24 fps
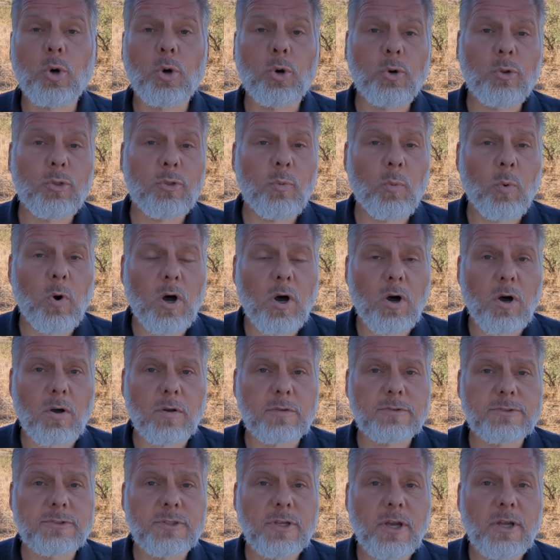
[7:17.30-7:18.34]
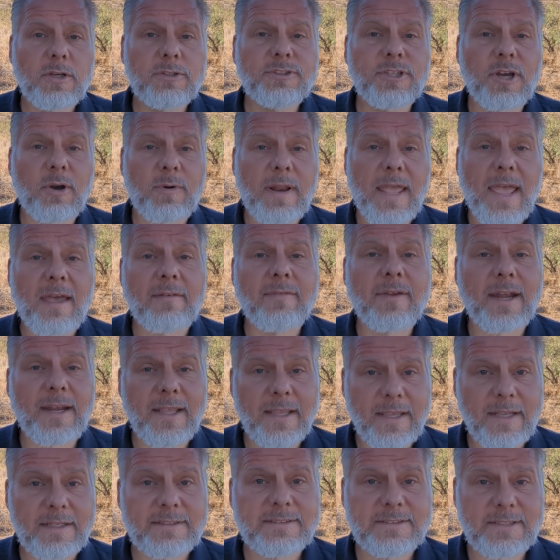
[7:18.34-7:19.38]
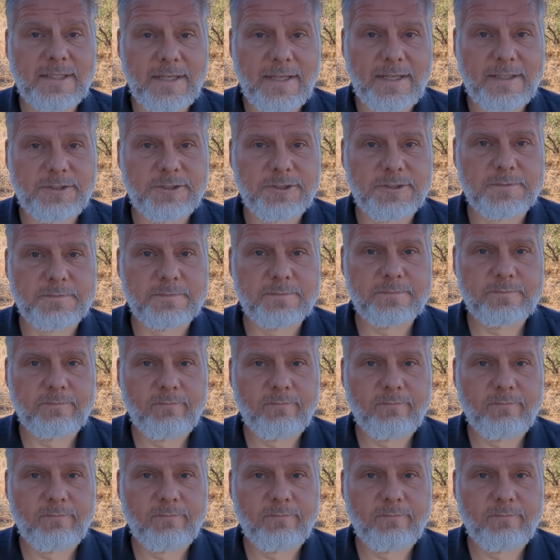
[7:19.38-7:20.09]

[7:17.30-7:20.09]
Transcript: Earth walls don't have any insulation.